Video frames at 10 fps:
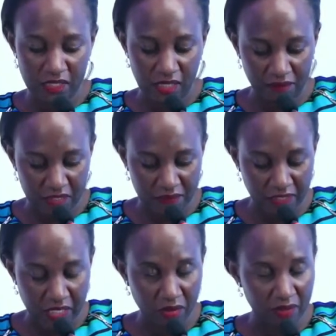diversify
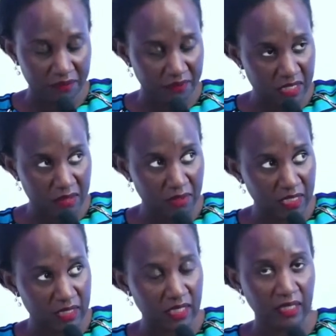your
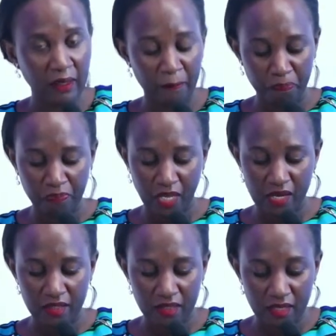investment,
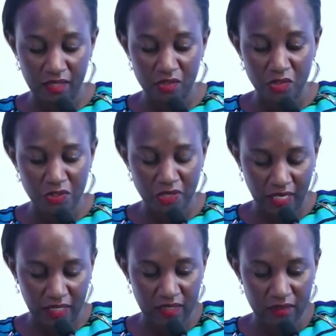and then
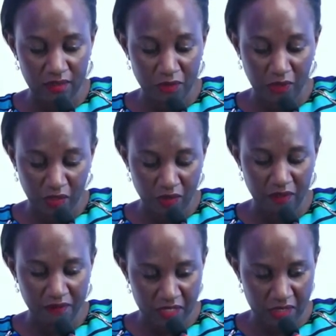track your
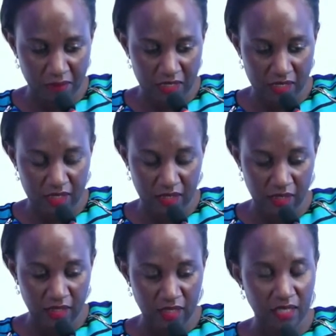investments.
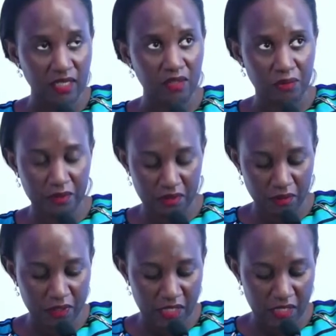Like
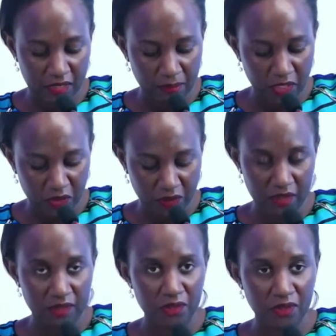Rosalind
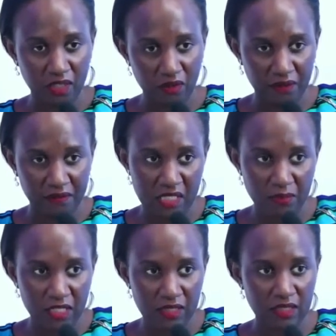mentioned, track your
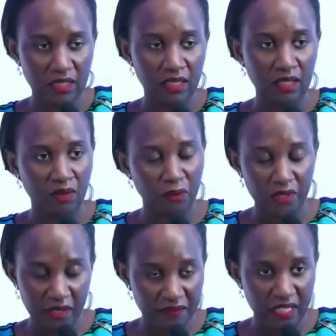investment
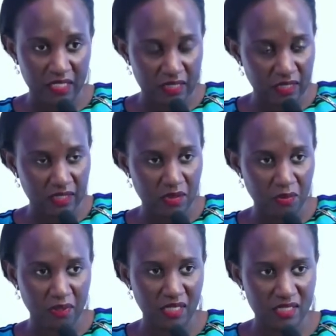wherever it is,
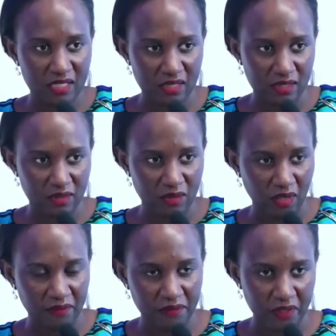whether it's in, you
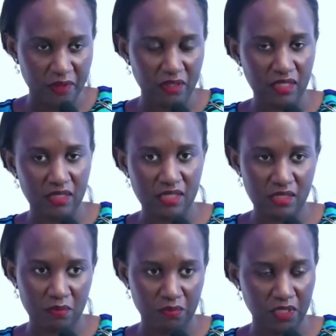have a real estate,
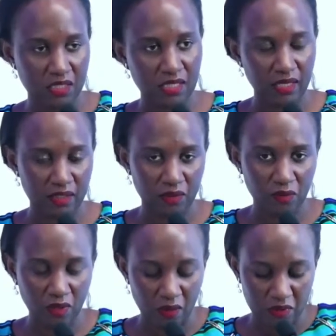please kindly
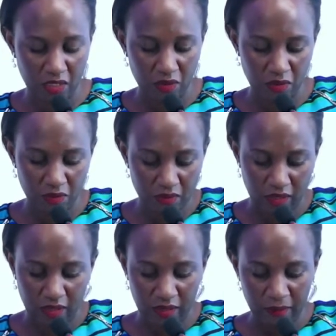go out and
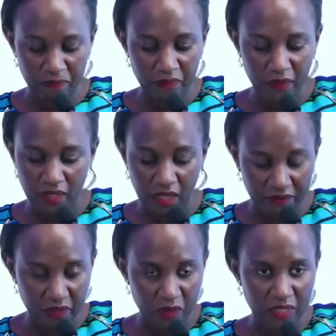have
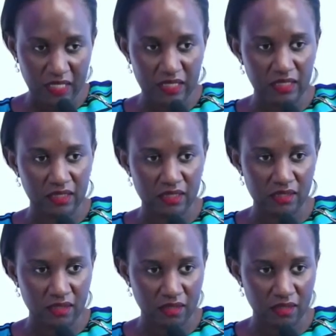a look at it.